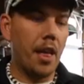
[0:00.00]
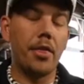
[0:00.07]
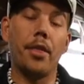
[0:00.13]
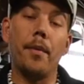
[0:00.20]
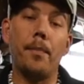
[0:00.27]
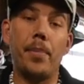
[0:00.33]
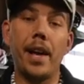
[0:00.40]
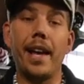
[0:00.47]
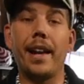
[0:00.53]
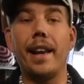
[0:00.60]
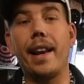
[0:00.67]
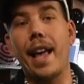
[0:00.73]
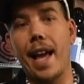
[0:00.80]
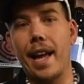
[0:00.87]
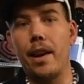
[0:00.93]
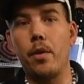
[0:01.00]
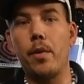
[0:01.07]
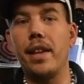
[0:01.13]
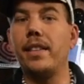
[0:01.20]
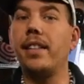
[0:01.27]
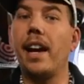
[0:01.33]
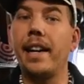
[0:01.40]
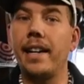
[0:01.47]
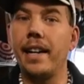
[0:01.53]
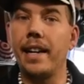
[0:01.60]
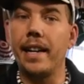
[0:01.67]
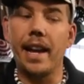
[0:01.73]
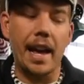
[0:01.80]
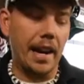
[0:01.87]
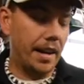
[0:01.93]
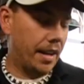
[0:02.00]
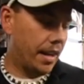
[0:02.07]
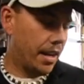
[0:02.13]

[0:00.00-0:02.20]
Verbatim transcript: the bit, and I had to retighten it again.